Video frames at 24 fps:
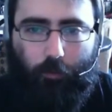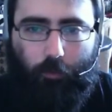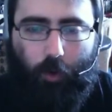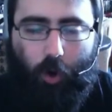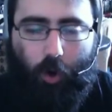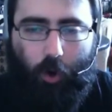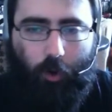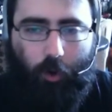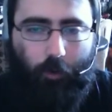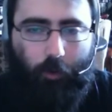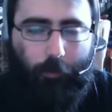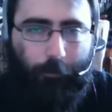
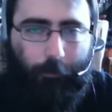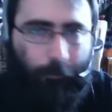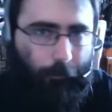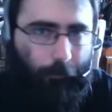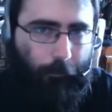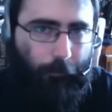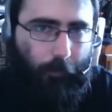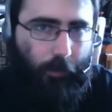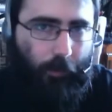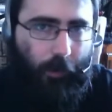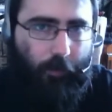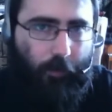art
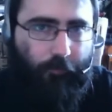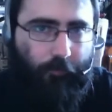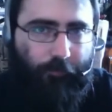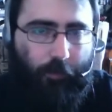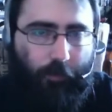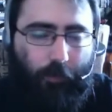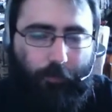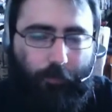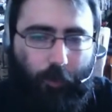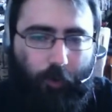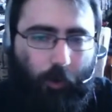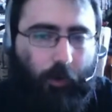in
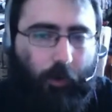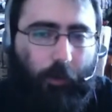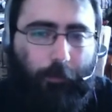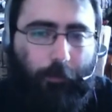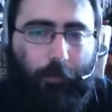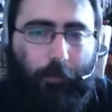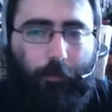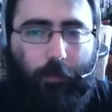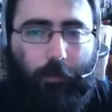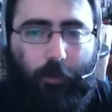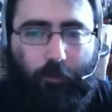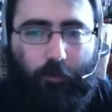alpha, the art can be
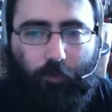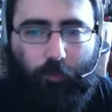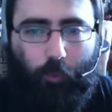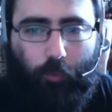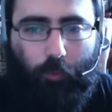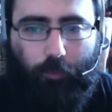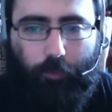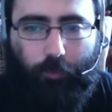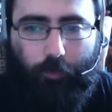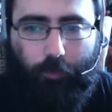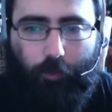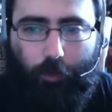
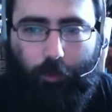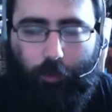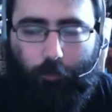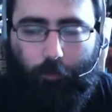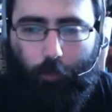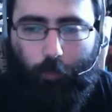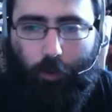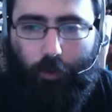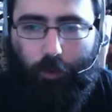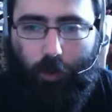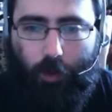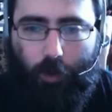placeholder and
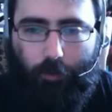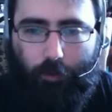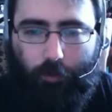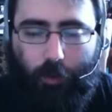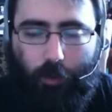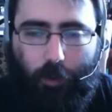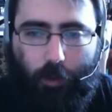whatnot,